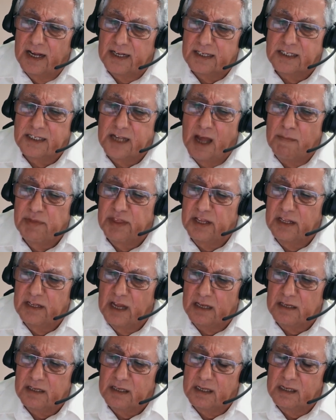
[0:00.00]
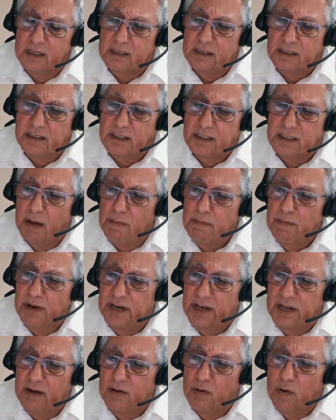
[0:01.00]
are something that
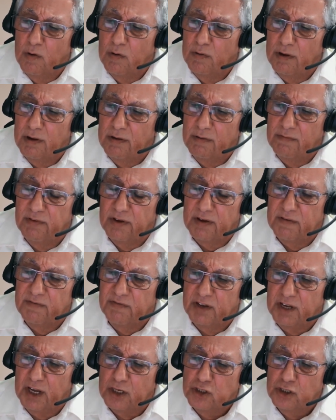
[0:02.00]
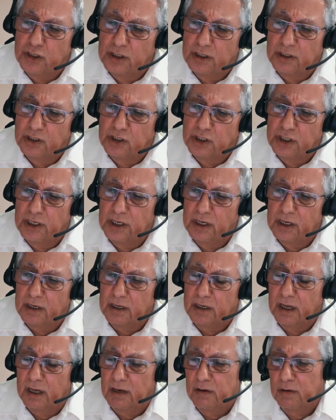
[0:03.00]
somebody or a verification engineer